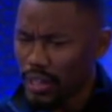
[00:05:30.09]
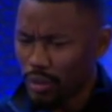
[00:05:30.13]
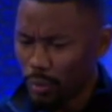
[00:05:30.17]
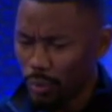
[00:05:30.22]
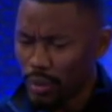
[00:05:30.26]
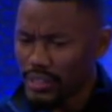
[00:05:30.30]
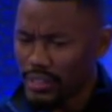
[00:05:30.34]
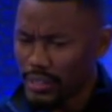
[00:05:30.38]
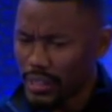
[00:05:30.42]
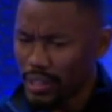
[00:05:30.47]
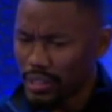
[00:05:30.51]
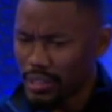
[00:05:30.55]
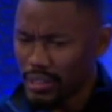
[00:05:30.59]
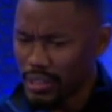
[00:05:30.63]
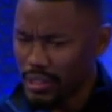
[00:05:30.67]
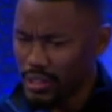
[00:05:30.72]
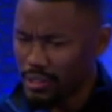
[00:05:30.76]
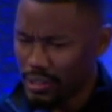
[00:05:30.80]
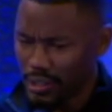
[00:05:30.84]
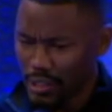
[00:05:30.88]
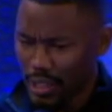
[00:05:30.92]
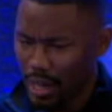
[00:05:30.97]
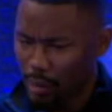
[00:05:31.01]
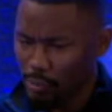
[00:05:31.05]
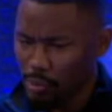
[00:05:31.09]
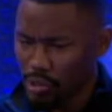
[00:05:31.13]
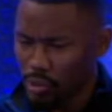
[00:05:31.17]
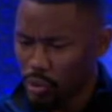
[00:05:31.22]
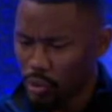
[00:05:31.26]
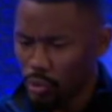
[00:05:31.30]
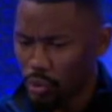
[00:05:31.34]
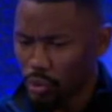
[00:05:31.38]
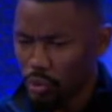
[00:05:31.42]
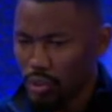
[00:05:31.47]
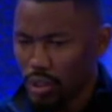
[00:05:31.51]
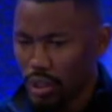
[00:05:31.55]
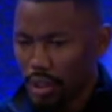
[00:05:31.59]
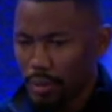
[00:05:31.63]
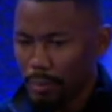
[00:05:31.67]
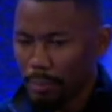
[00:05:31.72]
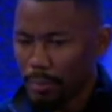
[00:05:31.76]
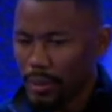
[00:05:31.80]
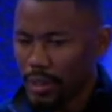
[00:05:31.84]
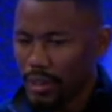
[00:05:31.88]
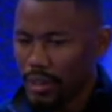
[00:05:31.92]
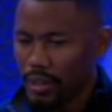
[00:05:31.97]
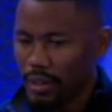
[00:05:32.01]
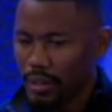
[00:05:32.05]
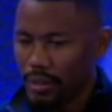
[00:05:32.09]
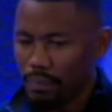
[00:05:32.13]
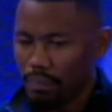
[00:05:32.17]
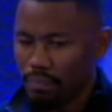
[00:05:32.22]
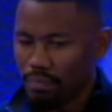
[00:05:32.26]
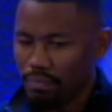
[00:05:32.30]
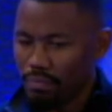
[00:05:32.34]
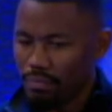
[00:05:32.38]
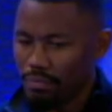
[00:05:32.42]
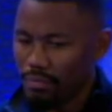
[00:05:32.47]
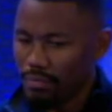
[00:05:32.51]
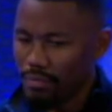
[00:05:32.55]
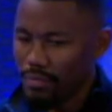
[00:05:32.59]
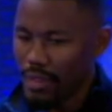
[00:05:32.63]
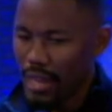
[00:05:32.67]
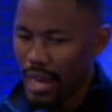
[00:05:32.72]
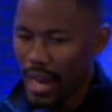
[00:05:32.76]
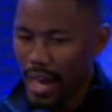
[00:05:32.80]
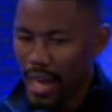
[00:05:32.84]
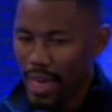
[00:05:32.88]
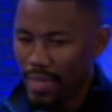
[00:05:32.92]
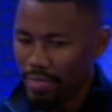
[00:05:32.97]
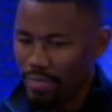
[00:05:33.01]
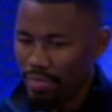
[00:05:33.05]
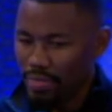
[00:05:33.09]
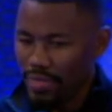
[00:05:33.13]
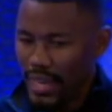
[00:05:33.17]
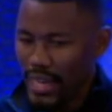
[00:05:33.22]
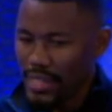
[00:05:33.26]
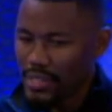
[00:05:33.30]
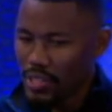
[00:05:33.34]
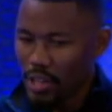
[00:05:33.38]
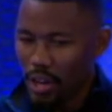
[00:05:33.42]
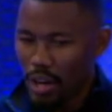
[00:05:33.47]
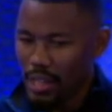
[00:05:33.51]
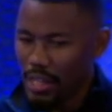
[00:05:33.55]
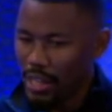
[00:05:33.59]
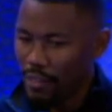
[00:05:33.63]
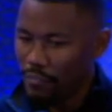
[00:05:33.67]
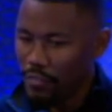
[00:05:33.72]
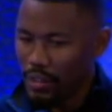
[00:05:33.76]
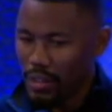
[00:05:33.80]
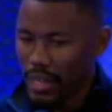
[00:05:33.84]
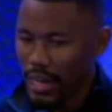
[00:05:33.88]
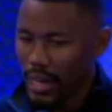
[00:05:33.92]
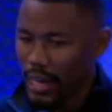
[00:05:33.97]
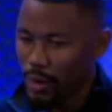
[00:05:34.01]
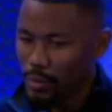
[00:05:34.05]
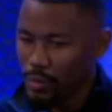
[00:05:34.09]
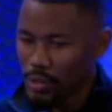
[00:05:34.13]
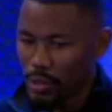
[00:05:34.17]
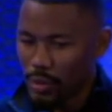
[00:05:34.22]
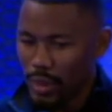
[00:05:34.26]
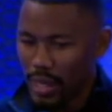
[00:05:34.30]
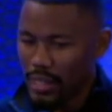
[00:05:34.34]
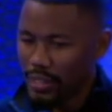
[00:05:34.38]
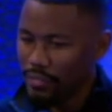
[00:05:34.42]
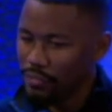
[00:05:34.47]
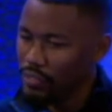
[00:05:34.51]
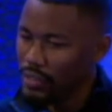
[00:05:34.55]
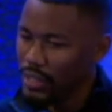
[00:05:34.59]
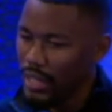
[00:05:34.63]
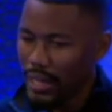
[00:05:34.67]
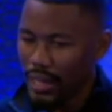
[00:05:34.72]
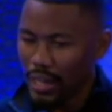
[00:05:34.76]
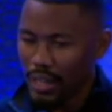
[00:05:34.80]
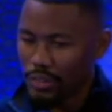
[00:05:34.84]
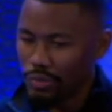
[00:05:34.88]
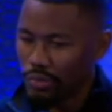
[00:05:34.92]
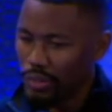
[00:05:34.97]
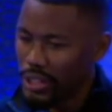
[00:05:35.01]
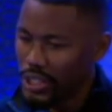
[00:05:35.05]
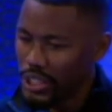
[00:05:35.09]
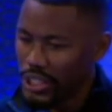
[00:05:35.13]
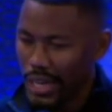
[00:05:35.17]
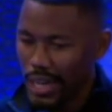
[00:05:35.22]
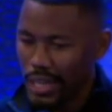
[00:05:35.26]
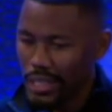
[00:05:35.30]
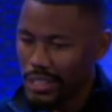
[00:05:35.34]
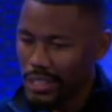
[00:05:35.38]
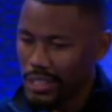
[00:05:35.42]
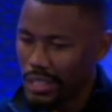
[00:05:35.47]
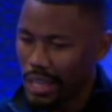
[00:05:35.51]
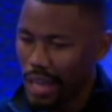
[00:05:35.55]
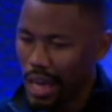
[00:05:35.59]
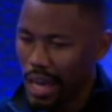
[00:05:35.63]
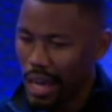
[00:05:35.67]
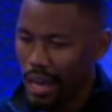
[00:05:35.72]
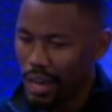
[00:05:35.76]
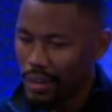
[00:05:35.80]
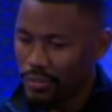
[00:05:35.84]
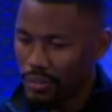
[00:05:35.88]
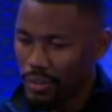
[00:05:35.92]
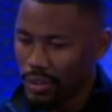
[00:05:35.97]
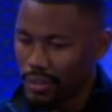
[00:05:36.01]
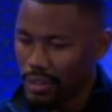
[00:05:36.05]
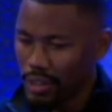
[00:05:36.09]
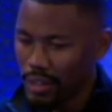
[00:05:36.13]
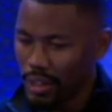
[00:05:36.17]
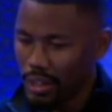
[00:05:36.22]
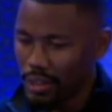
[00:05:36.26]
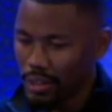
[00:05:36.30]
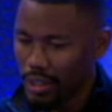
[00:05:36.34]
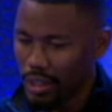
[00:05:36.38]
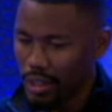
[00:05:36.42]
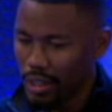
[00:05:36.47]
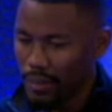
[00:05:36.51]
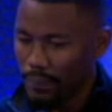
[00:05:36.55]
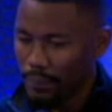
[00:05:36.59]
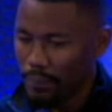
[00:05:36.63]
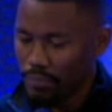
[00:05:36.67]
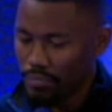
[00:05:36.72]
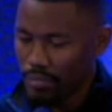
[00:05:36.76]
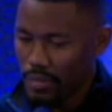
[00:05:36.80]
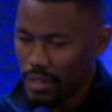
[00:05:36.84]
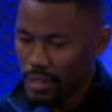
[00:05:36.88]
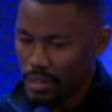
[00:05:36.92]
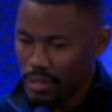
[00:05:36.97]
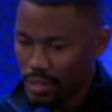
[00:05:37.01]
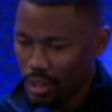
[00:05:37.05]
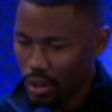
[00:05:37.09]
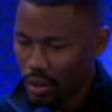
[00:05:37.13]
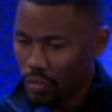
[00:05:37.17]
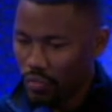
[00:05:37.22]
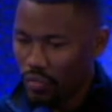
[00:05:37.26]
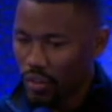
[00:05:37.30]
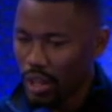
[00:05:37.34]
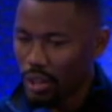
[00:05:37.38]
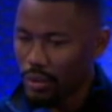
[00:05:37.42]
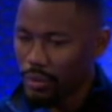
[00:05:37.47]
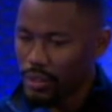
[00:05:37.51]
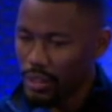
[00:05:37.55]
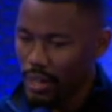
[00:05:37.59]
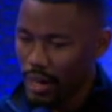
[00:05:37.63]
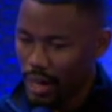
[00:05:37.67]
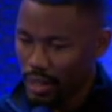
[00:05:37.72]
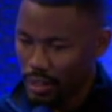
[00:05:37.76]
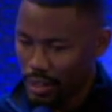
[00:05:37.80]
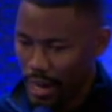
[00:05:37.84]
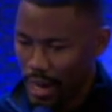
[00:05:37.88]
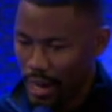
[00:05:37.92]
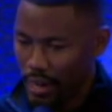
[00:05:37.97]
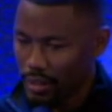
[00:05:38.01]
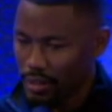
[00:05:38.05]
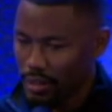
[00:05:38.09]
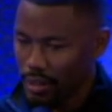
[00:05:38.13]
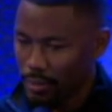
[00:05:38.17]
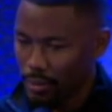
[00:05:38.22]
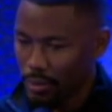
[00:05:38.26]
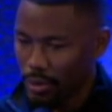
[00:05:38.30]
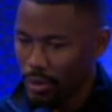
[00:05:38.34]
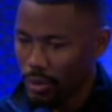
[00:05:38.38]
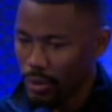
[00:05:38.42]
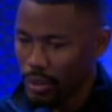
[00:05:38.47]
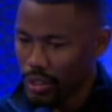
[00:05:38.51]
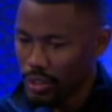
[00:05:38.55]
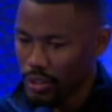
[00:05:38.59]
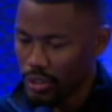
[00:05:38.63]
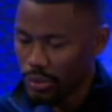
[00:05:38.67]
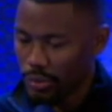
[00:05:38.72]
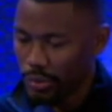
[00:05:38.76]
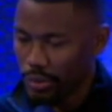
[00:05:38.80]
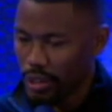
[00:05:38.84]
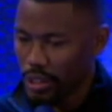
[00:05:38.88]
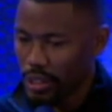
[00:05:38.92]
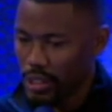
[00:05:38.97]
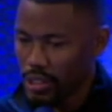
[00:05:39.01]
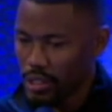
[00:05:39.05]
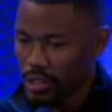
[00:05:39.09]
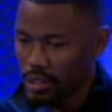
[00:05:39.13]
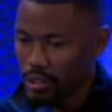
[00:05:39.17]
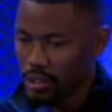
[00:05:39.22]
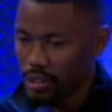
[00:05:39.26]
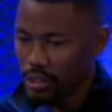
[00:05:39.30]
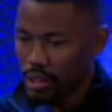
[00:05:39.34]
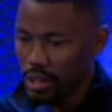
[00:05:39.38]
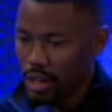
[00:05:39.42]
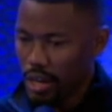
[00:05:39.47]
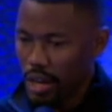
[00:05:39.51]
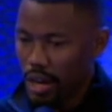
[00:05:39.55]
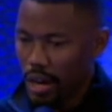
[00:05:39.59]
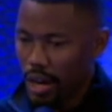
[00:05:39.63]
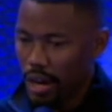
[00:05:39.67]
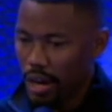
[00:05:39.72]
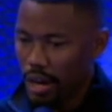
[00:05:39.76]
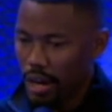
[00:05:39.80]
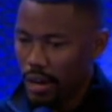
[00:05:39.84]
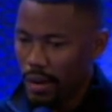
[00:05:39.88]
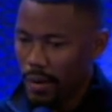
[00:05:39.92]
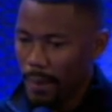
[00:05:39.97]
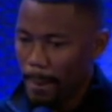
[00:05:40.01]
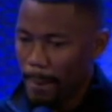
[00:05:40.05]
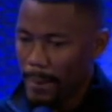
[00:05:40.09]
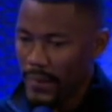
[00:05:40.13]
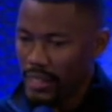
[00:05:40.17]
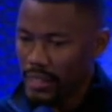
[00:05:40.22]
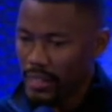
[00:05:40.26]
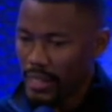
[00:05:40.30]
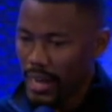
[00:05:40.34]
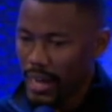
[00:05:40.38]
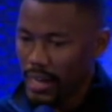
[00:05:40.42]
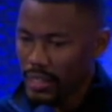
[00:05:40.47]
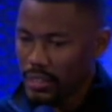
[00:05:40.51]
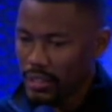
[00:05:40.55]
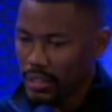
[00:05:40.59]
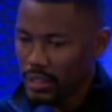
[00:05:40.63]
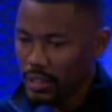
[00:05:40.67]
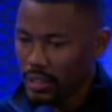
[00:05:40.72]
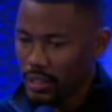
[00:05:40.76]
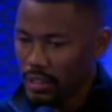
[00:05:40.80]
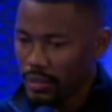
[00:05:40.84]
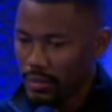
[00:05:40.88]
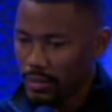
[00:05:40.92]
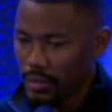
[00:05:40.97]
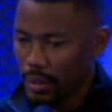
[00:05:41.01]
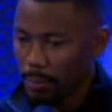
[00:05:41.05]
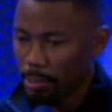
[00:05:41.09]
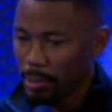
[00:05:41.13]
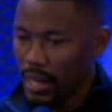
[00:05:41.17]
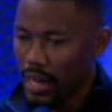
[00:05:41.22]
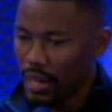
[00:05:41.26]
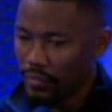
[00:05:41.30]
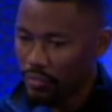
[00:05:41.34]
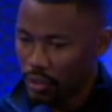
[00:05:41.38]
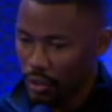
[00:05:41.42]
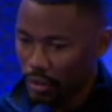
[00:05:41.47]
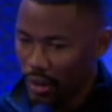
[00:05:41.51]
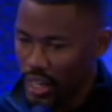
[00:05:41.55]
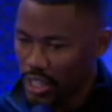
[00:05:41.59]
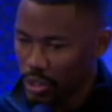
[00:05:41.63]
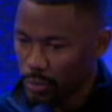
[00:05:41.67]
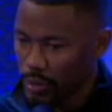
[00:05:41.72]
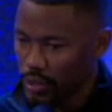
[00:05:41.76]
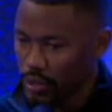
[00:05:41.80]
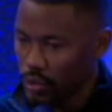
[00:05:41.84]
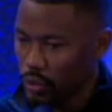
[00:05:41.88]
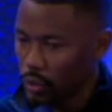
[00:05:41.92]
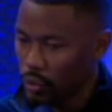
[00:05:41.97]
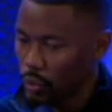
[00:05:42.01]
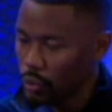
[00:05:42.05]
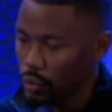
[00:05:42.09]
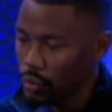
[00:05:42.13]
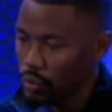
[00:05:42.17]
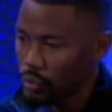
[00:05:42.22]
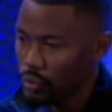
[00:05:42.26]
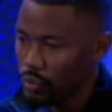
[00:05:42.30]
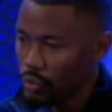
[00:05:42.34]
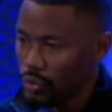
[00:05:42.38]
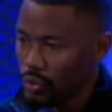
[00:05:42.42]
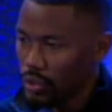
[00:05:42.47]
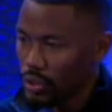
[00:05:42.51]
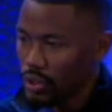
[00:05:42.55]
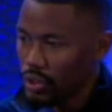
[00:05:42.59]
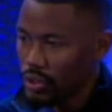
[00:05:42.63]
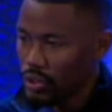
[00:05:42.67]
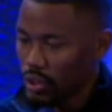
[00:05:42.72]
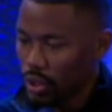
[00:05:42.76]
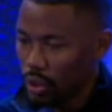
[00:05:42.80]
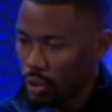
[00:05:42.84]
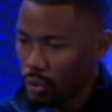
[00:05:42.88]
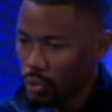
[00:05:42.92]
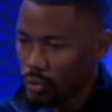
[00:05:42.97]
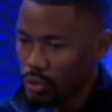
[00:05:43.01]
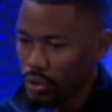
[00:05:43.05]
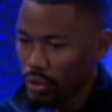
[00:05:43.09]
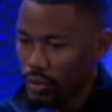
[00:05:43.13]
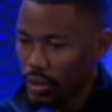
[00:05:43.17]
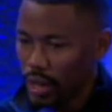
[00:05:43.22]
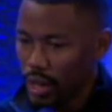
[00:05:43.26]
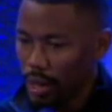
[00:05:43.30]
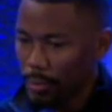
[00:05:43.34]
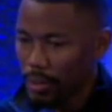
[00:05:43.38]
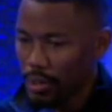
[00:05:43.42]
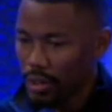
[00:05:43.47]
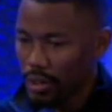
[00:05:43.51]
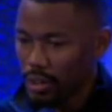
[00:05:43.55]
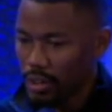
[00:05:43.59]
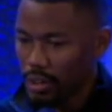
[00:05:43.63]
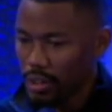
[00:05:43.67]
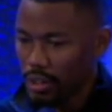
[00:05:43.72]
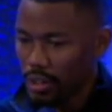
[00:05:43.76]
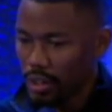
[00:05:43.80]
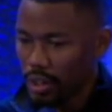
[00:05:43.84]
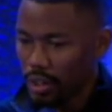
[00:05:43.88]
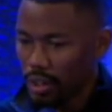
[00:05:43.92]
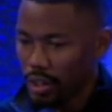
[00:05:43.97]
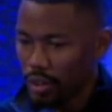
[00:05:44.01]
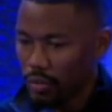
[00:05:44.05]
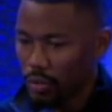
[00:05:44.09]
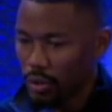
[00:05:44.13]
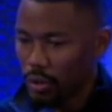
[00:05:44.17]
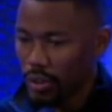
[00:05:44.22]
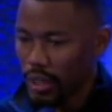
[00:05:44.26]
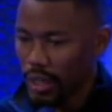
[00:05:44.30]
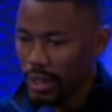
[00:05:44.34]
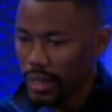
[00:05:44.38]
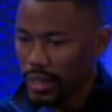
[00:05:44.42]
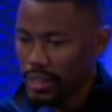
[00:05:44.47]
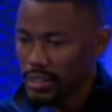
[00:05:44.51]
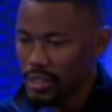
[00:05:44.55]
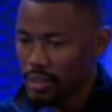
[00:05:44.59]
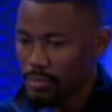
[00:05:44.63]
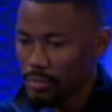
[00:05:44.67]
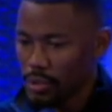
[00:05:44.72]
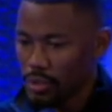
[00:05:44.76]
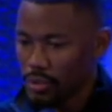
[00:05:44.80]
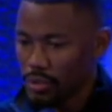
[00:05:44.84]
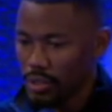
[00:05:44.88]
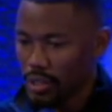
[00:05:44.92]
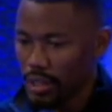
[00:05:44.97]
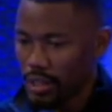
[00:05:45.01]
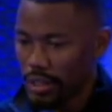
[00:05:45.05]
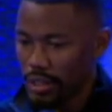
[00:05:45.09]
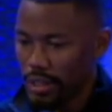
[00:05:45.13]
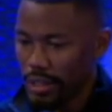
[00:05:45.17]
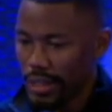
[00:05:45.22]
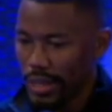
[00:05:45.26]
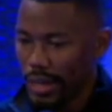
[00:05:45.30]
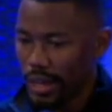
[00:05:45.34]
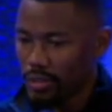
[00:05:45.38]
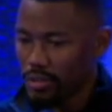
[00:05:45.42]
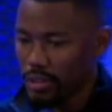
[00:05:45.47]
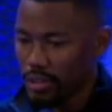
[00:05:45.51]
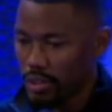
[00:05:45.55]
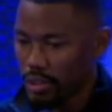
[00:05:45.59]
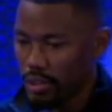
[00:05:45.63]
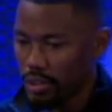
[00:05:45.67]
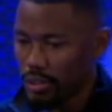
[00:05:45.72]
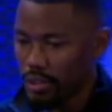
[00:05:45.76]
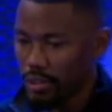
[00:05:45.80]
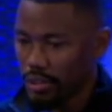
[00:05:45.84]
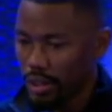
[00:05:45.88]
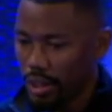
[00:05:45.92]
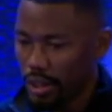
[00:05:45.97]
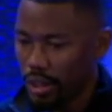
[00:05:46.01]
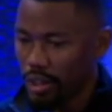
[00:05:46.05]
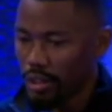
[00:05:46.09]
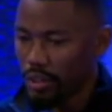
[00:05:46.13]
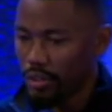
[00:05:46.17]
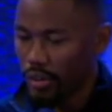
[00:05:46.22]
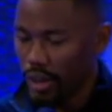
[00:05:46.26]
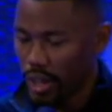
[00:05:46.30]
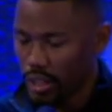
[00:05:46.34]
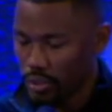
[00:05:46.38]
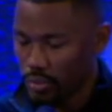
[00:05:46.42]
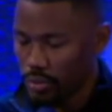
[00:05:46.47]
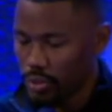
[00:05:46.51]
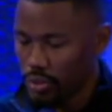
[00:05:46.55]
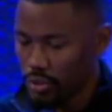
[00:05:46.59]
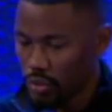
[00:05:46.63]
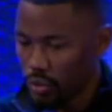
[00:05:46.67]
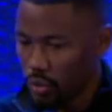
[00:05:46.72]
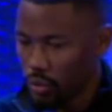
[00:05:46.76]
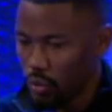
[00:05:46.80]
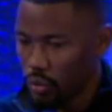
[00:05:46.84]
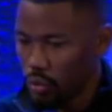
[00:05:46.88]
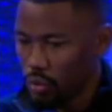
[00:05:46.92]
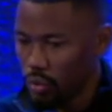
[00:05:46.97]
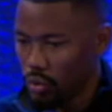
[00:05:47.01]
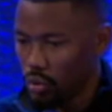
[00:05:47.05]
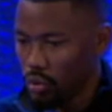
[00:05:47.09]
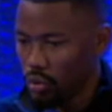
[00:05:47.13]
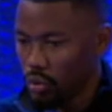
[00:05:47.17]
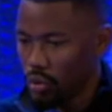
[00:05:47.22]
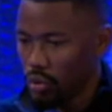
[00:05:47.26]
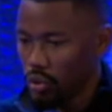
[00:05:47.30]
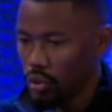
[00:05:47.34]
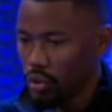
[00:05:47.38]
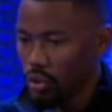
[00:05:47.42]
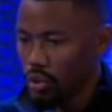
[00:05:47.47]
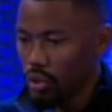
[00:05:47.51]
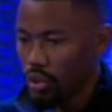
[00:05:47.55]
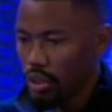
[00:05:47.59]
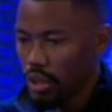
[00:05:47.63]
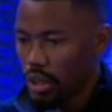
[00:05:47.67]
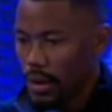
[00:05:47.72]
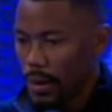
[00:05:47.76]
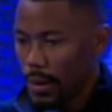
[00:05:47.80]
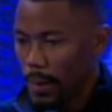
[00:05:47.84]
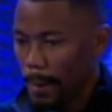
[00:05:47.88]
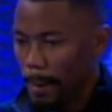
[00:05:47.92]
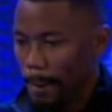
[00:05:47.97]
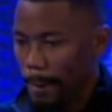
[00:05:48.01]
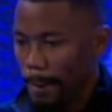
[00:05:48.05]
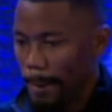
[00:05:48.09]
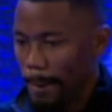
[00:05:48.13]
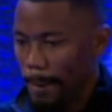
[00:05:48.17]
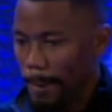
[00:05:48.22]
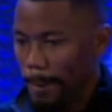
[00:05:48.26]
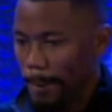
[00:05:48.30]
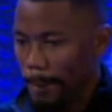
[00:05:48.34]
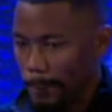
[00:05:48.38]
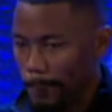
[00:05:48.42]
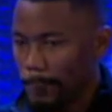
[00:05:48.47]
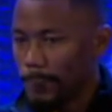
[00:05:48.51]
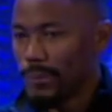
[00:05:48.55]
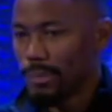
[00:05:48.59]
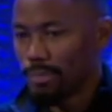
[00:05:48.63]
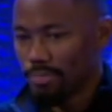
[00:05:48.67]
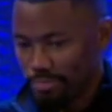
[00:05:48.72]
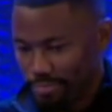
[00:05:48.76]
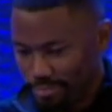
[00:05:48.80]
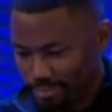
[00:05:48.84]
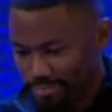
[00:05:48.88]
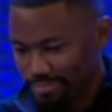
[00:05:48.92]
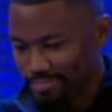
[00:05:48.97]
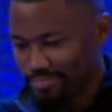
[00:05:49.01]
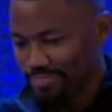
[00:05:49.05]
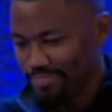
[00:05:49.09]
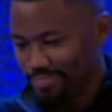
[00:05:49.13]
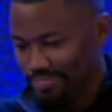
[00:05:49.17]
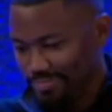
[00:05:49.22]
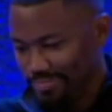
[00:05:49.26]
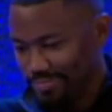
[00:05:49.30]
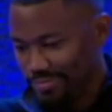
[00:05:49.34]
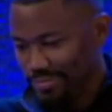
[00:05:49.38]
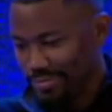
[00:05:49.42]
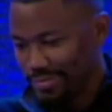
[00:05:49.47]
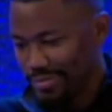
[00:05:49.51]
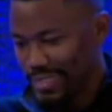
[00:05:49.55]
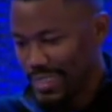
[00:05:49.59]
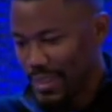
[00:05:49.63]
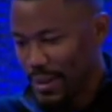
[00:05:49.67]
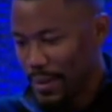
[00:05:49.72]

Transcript: I was selling jeans. The job was cool, but that's all I felt like I was doing. I didn't feel like I was really changing lives or anything like that. So following that, I ended up quitting True Religion. And then I actually applied for graduate school. So now I'm currently enrolled at SMU Study and Counseling in graduate school. Wow. Amen.